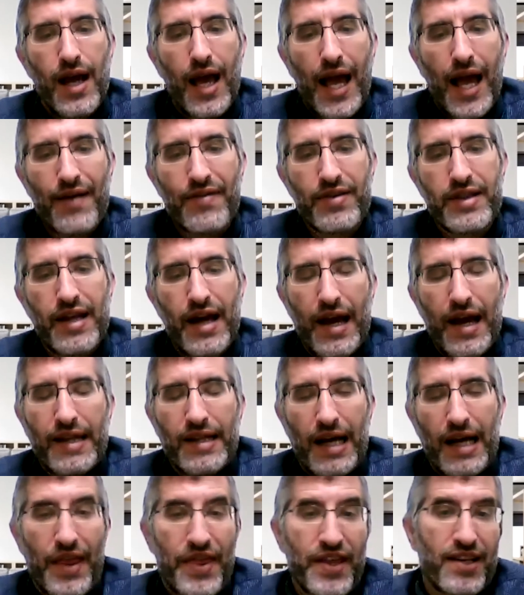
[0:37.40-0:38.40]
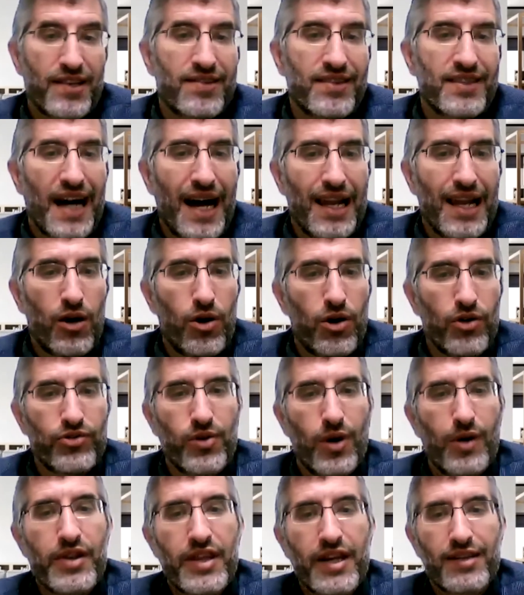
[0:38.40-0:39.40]
Everything, I think in Scala
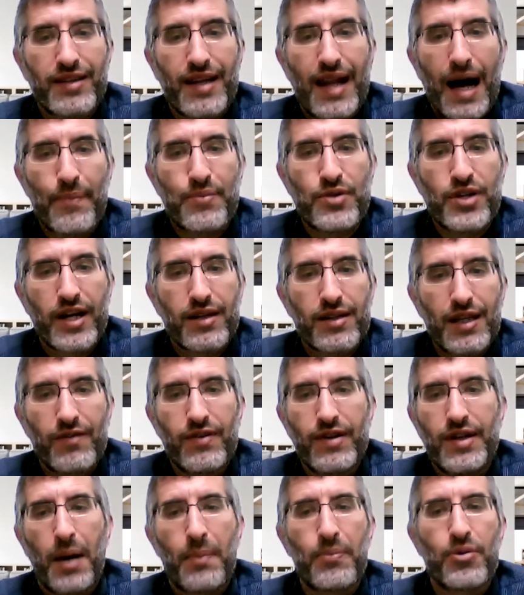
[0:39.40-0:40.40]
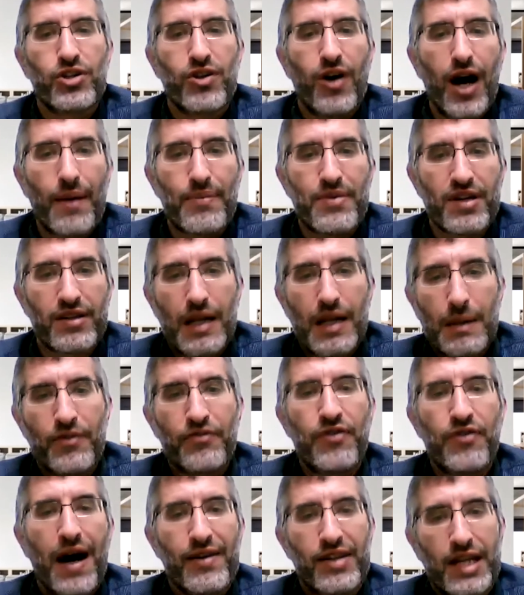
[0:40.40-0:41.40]
also, everything is an object. Even numbers are objects, number
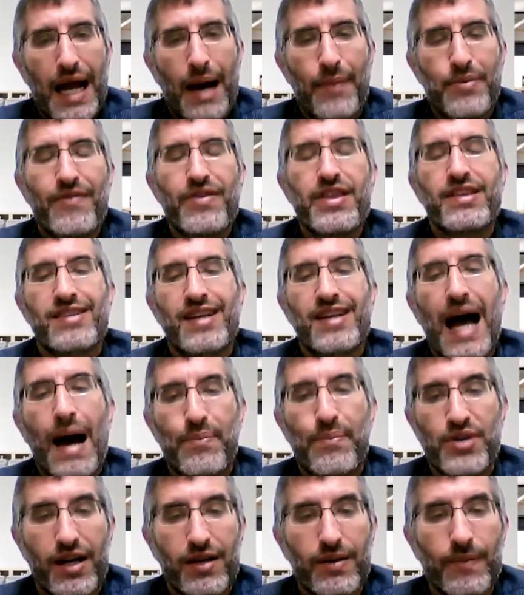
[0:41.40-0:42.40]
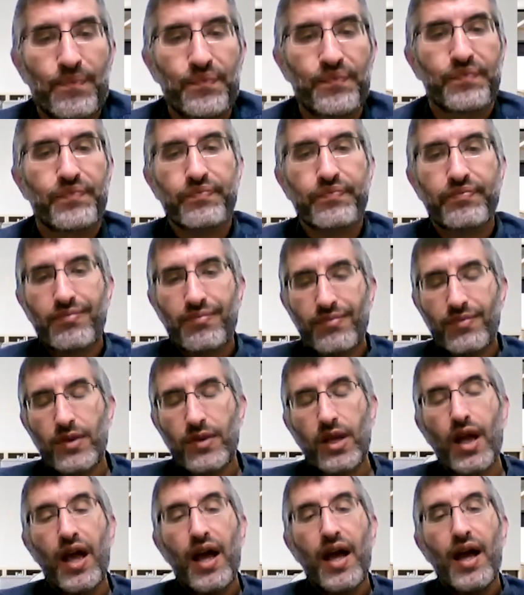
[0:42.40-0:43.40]
5 is an object. Everything's an object.
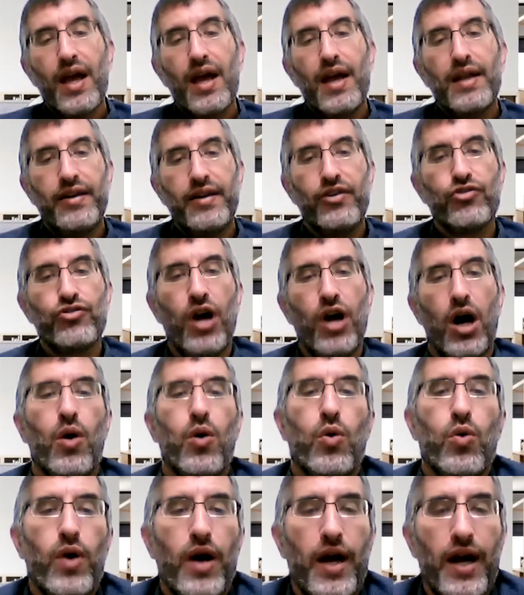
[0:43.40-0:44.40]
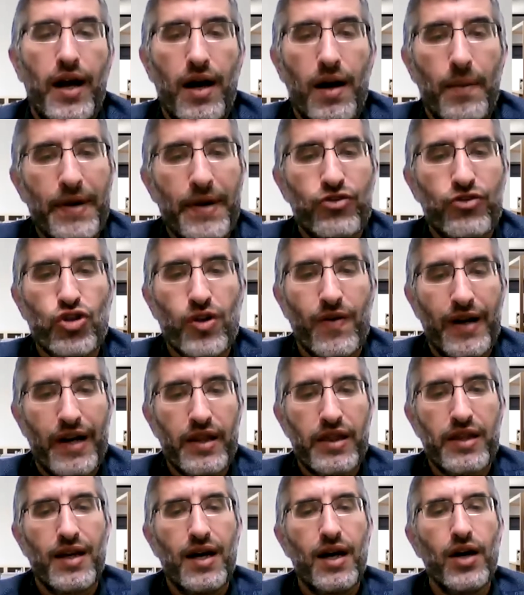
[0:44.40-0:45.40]
There's no mixture of
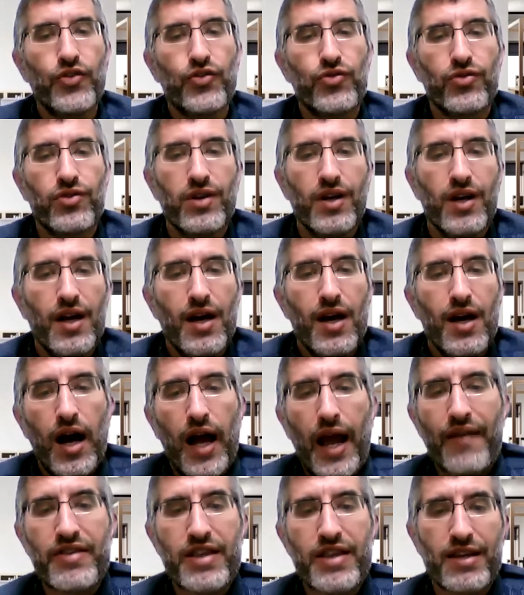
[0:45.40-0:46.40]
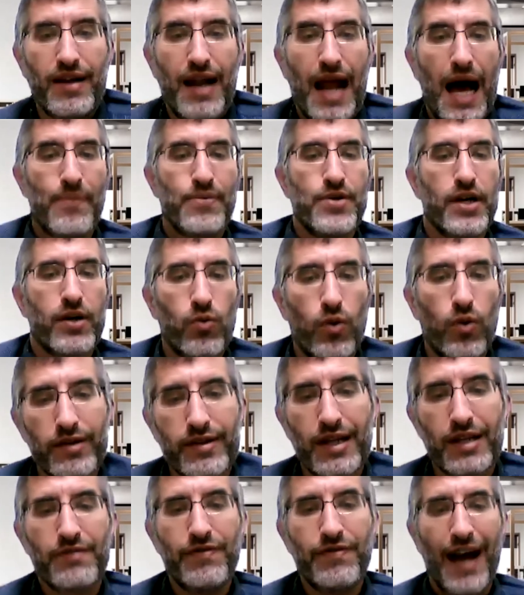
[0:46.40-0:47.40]
anything else. Everything is an object. What is
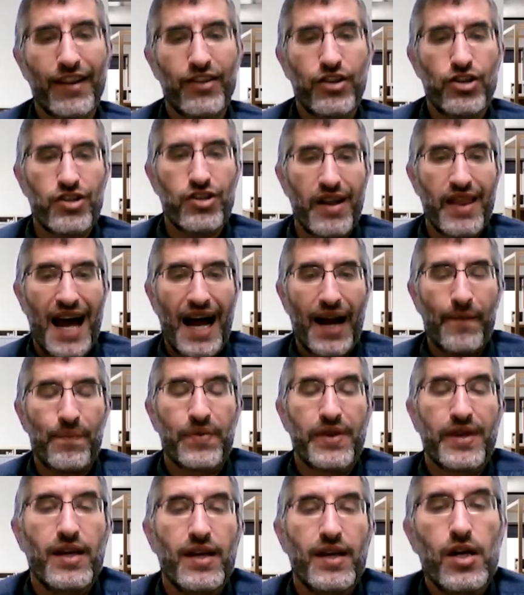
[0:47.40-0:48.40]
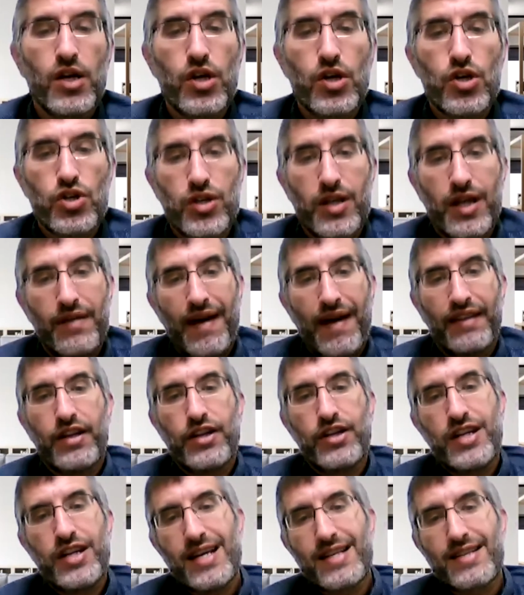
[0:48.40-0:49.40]
the advantage of that? So the
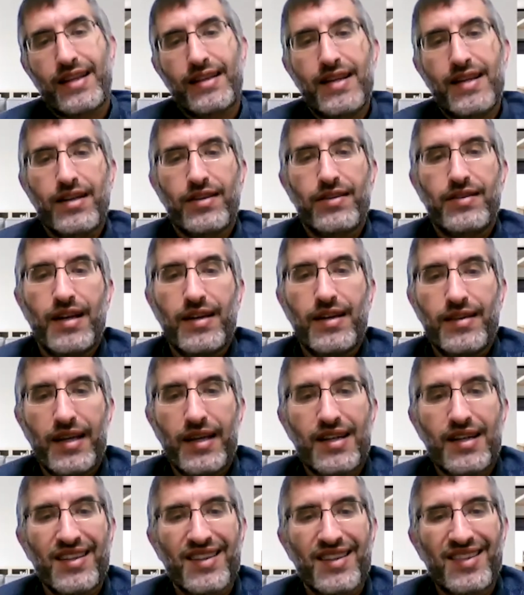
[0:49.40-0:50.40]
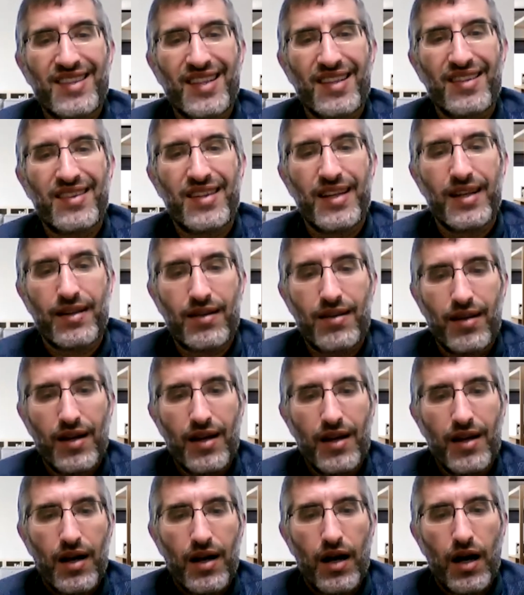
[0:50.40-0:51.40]
advantage is that there's a consistent
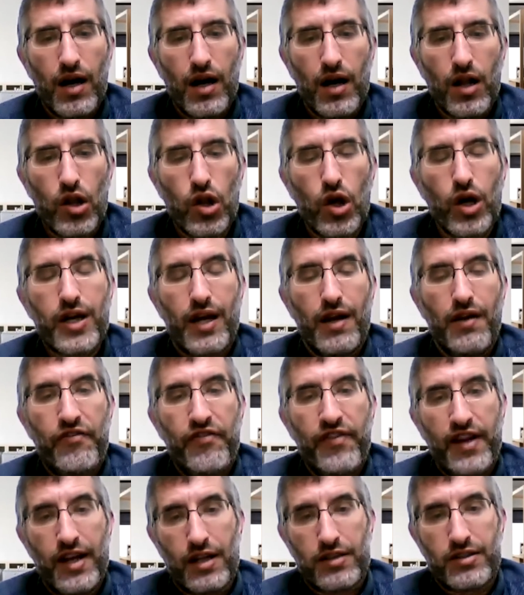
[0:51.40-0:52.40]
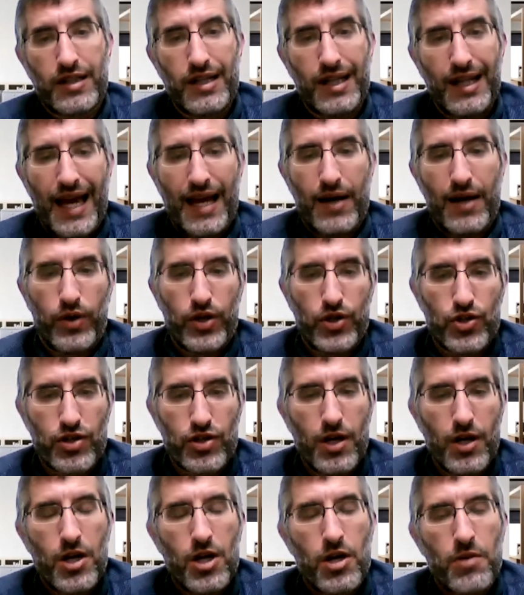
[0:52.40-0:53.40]
look and feel to the
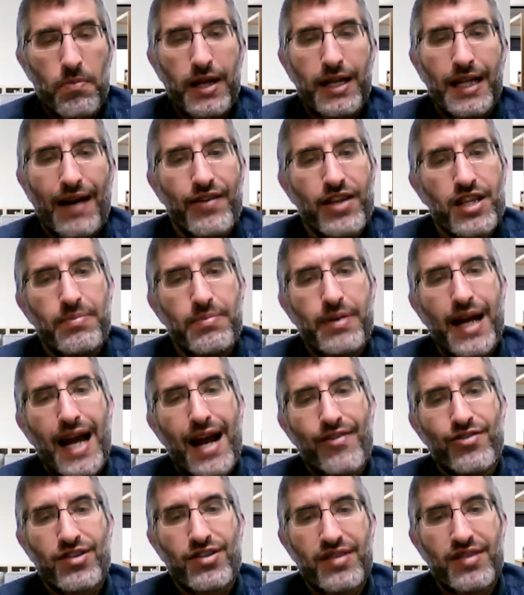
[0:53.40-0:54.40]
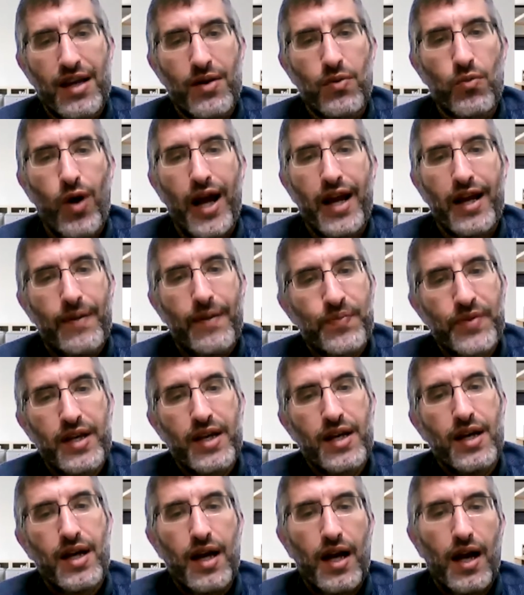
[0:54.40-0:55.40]
language, meaning everything behaves the same way.
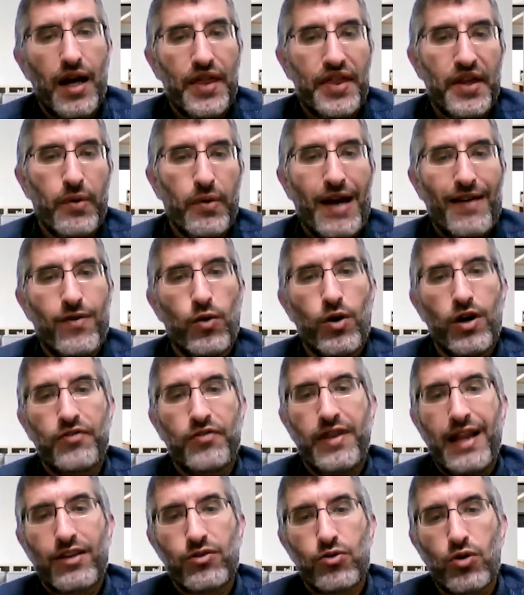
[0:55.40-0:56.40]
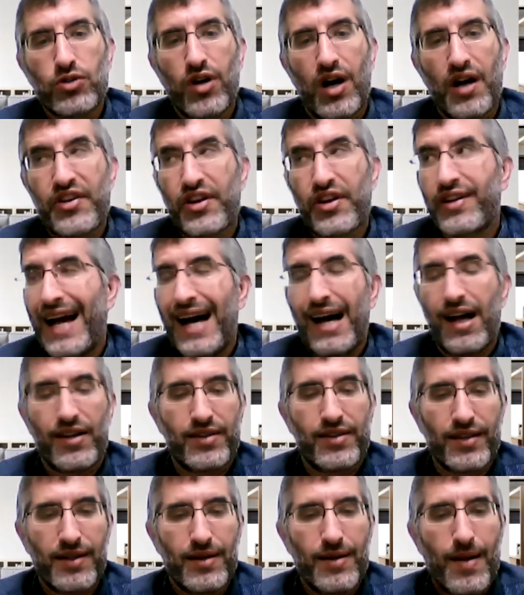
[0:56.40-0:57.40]
I think we have a word for that. It's called
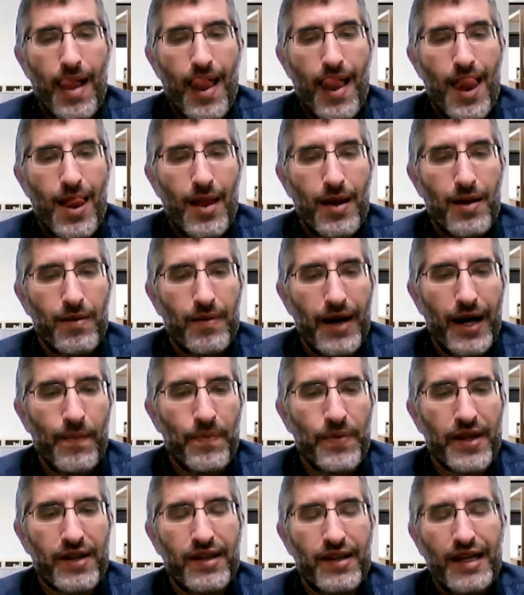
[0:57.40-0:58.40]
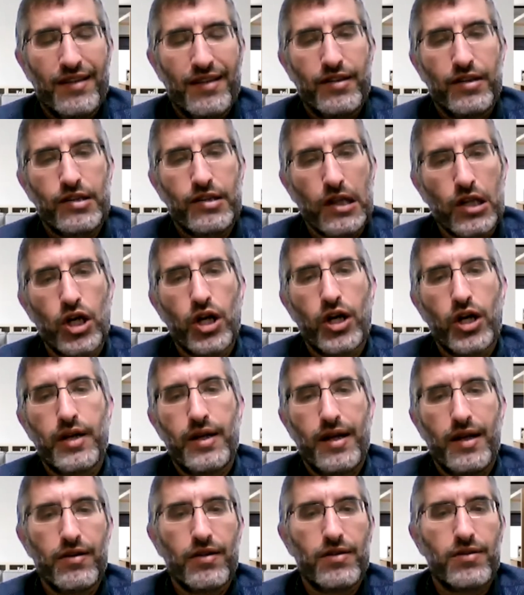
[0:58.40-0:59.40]
orthogonality. Right? It's easy to learn,
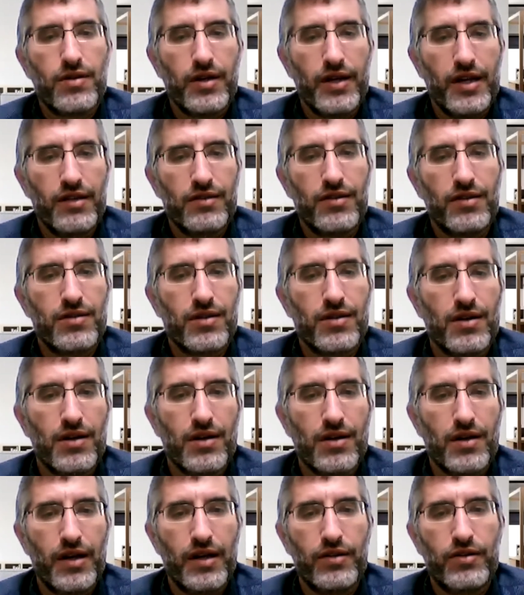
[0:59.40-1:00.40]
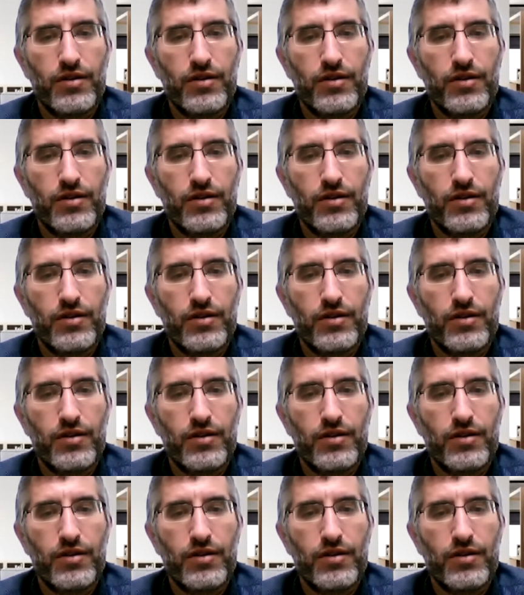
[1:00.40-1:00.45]
easy to